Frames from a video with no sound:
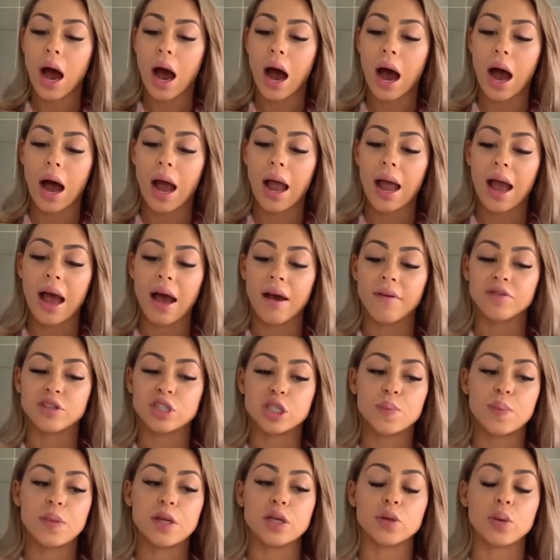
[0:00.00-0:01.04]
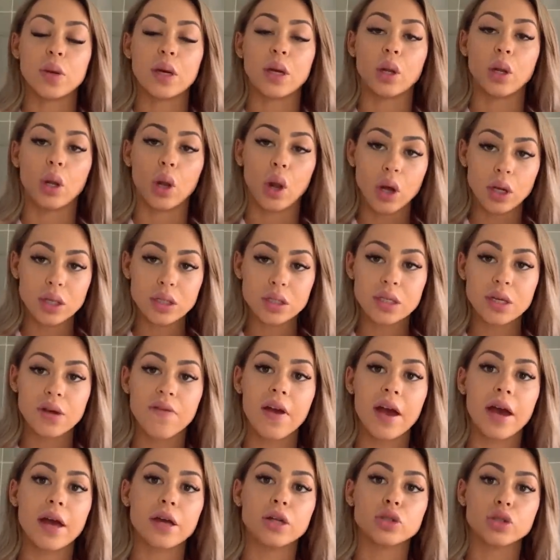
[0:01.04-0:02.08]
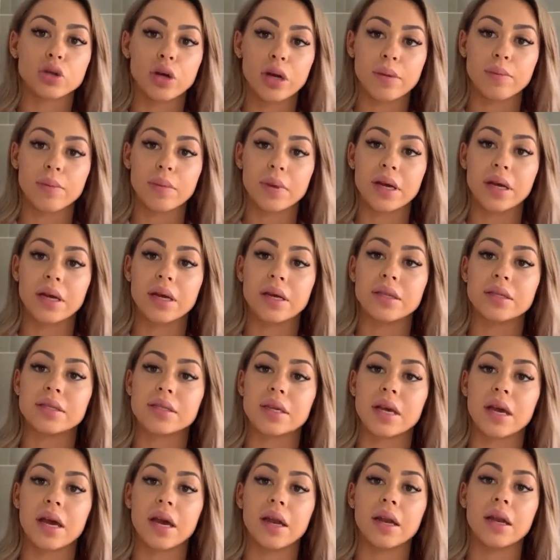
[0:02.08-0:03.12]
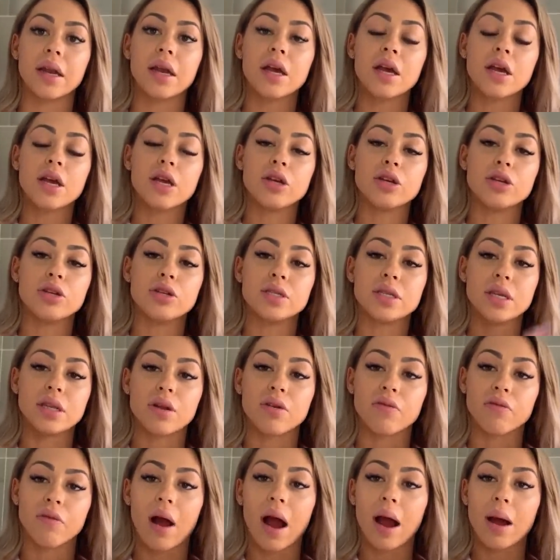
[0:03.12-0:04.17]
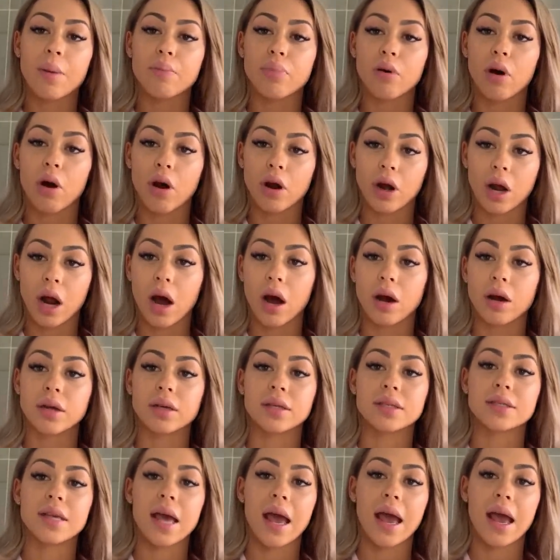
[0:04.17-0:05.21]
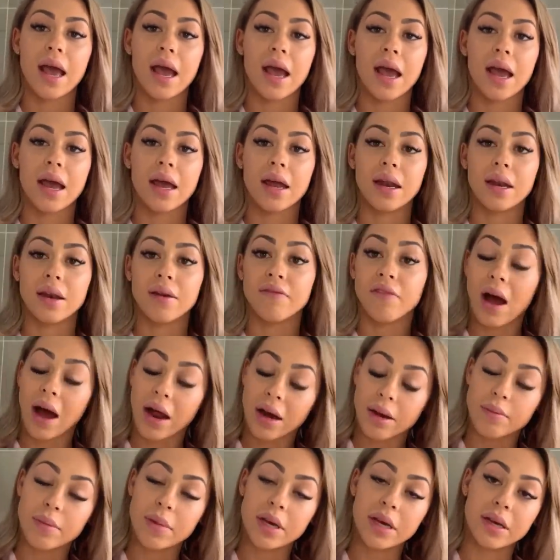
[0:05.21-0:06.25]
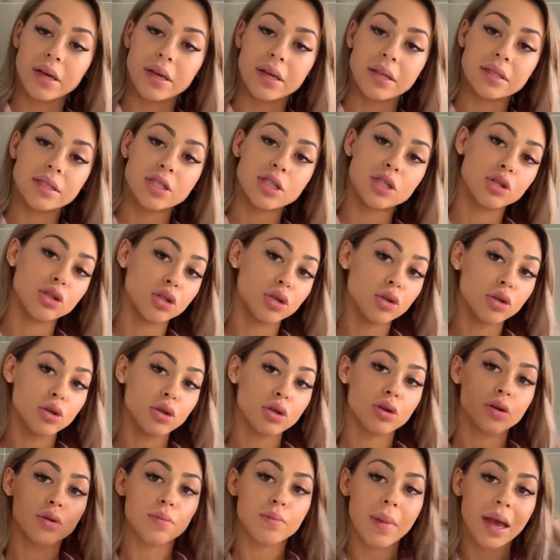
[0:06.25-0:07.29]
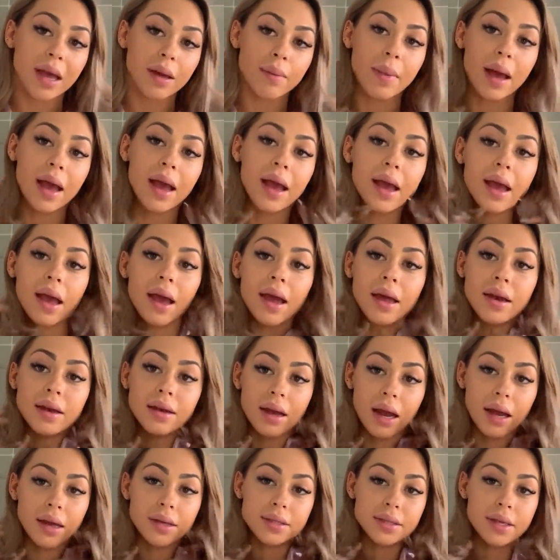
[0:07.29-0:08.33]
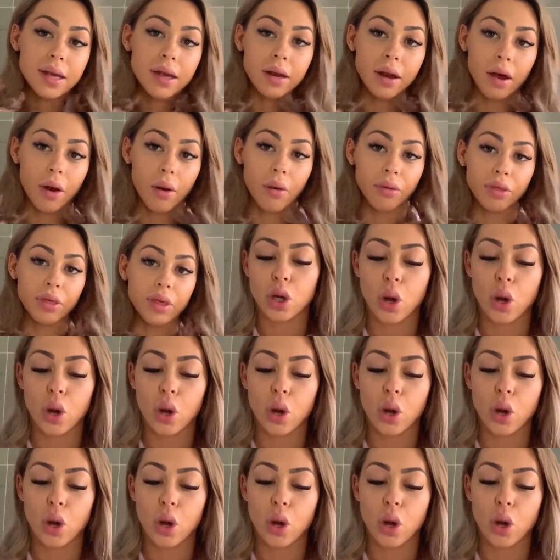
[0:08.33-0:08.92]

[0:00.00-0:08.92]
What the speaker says: I have just been doing lots of hair treatments and using the right products and vitamins to make my hair nice and healthy.